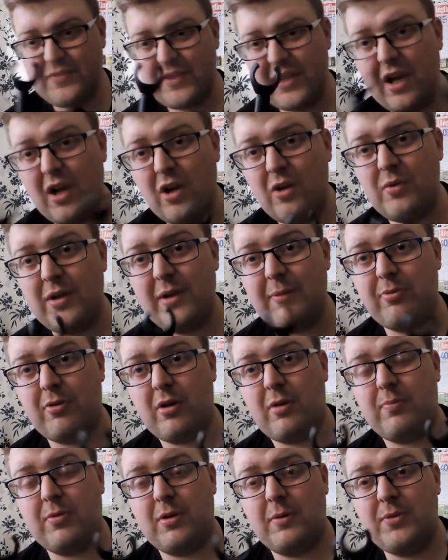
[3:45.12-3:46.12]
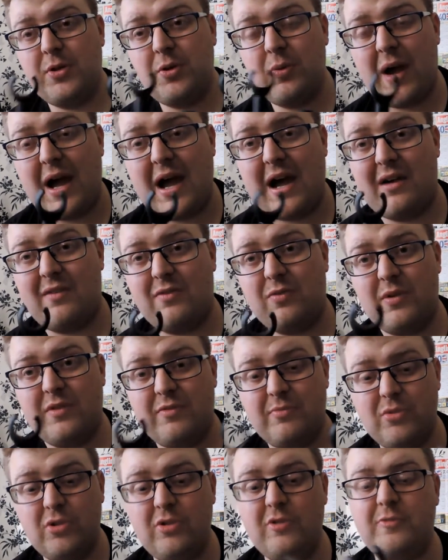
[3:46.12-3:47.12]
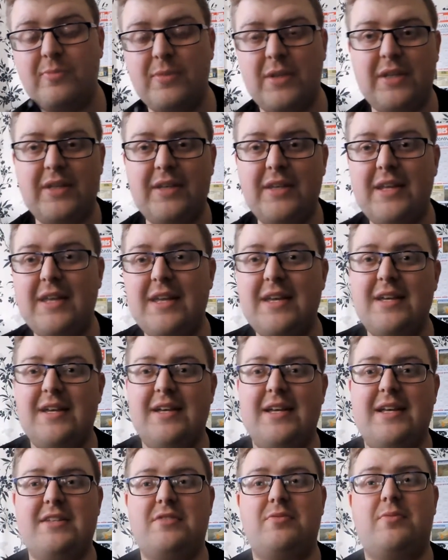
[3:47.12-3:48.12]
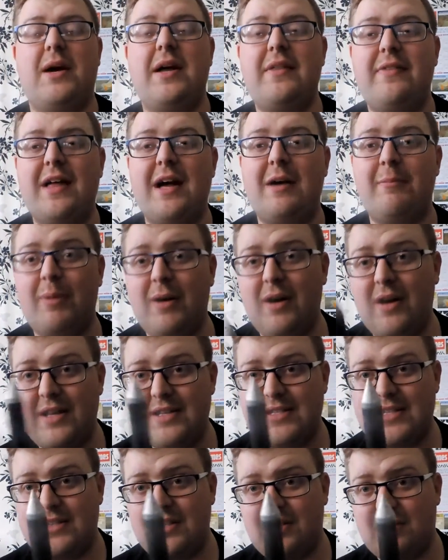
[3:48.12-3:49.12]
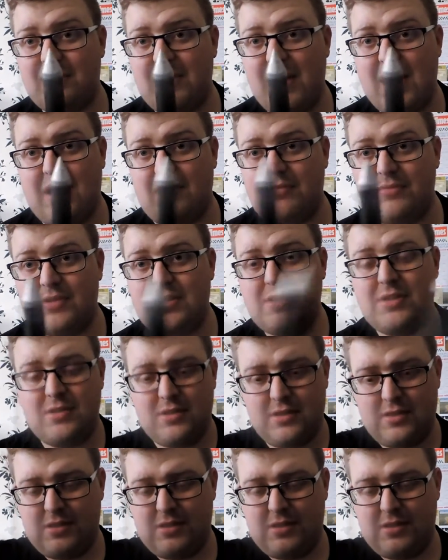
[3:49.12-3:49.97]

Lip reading: The only problem you have with movement is when that part is in the ground.